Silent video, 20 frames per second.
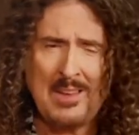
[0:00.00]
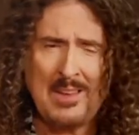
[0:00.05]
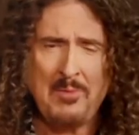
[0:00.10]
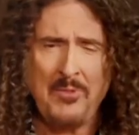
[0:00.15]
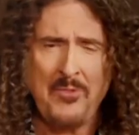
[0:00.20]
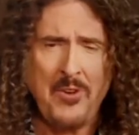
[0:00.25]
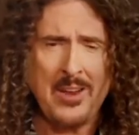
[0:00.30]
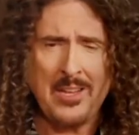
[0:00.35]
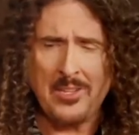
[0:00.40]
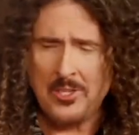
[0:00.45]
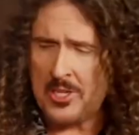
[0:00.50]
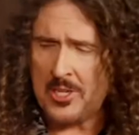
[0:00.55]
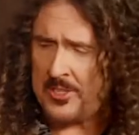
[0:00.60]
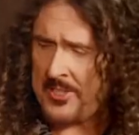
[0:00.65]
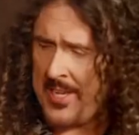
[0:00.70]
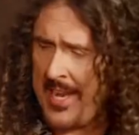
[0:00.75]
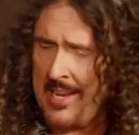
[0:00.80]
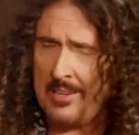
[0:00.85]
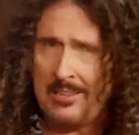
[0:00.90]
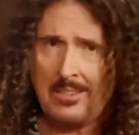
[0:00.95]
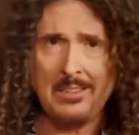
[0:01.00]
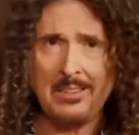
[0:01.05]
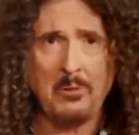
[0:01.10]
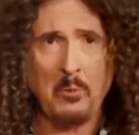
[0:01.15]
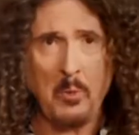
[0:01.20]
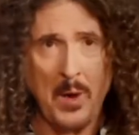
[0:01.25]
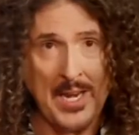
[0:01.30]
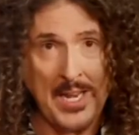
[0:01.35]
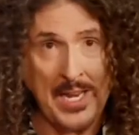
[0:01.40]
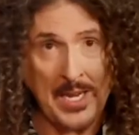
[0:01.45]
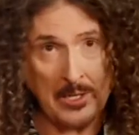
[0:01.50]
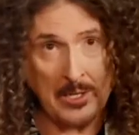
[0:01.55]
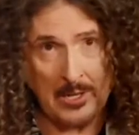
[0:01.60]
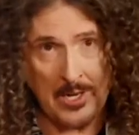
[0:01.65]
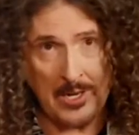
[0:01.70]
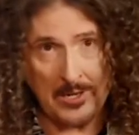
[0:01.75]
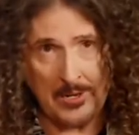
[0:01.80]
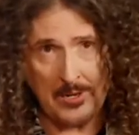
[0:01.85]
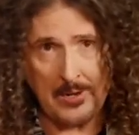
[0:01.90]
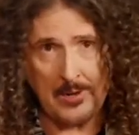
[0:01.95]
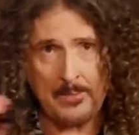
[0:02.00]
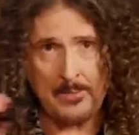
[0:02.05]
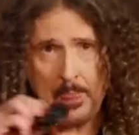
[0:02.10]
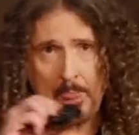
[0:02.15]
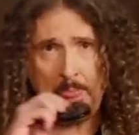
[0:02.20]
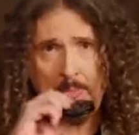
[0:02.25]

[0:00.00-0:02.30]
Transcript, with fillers: I'm afraid it just can't wait any longer.